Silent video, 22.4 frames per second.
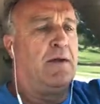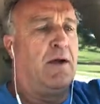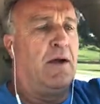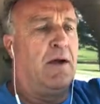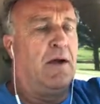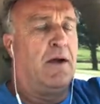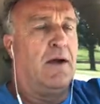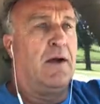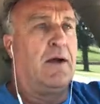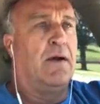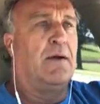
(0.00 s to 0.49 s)

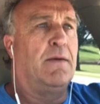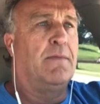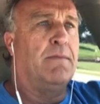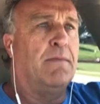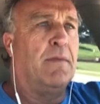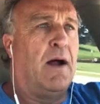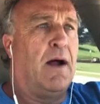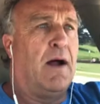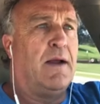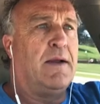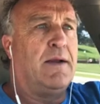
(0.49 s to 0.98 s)

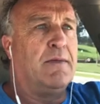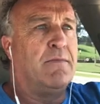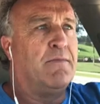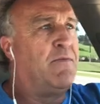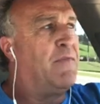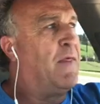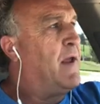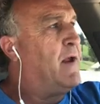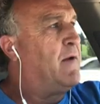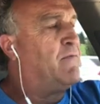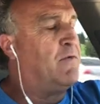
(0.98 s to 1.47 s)
Um, I am
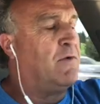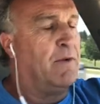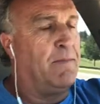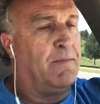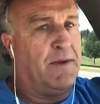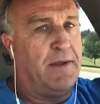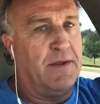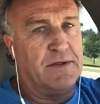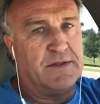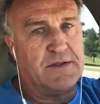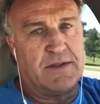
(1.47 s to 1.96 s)
thankful to
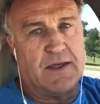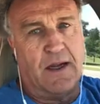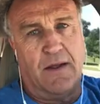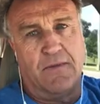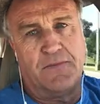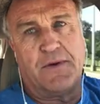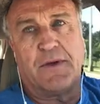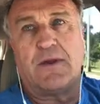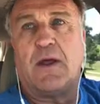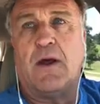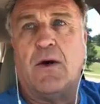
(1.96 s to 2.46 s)
be in South
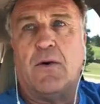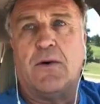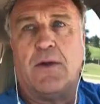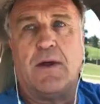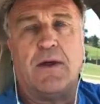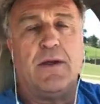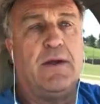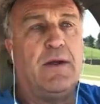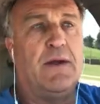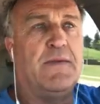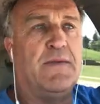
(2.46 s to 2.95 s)

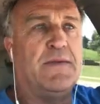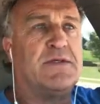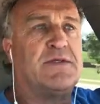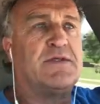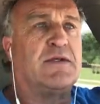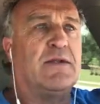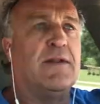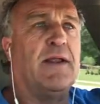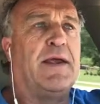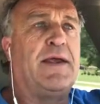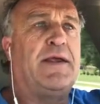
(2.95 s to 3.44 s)
Dakota in
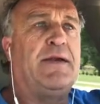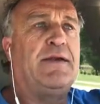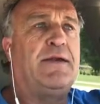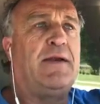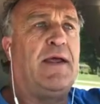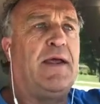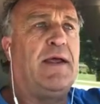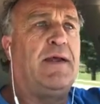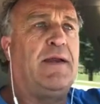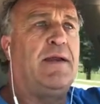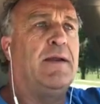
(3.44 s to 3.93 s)
this late
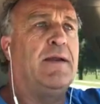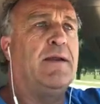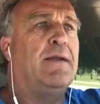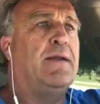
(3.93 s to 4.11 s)
date